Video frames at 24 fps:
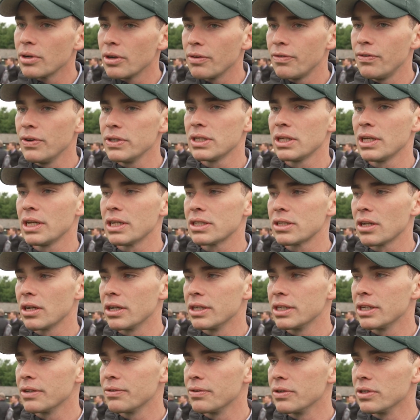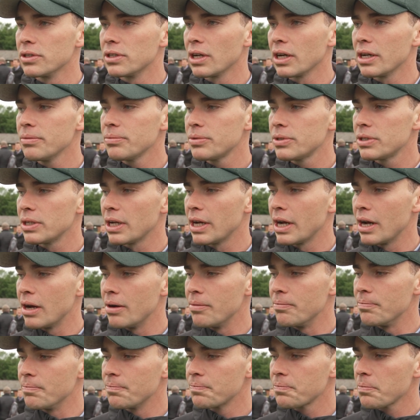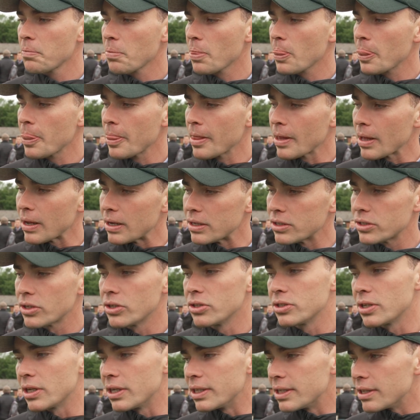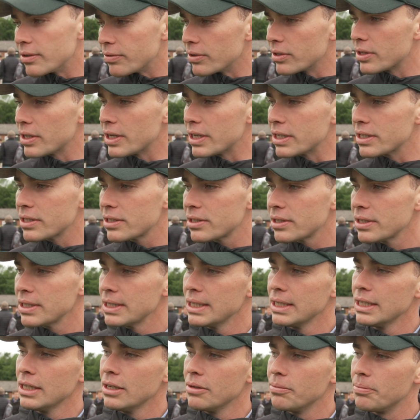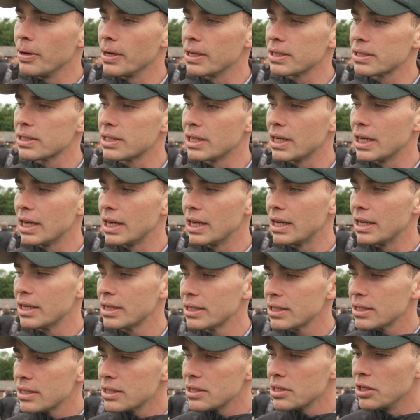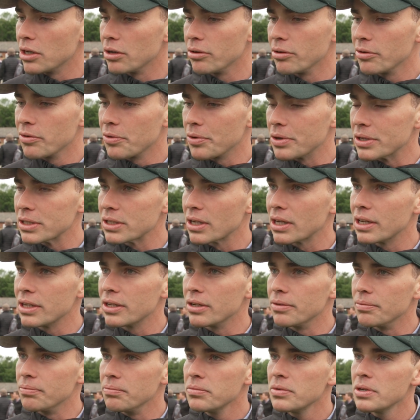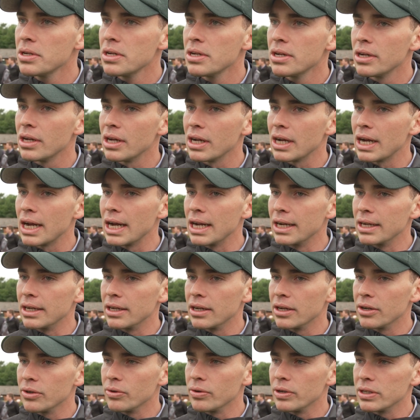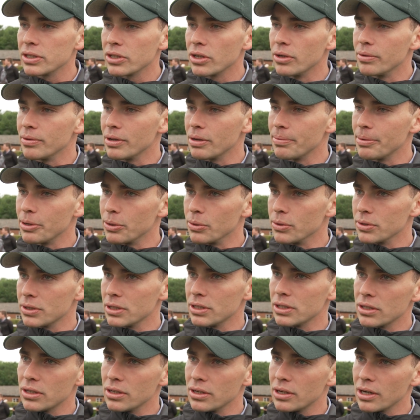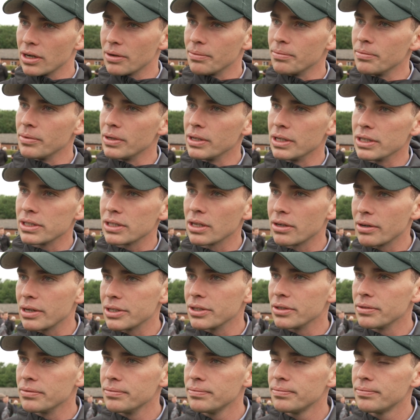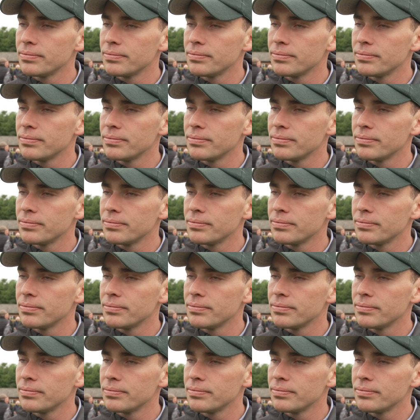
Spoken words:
Physically they're slightly different types, they show slightly different things, but we always like them and always hope there'll be horses that could come in this direction.